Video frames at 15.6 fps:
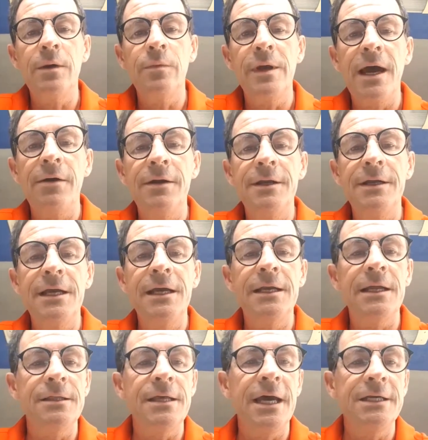We are indeed.
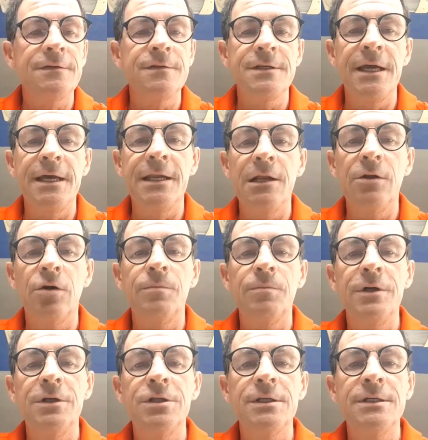And thanks for saying hello, Bridget,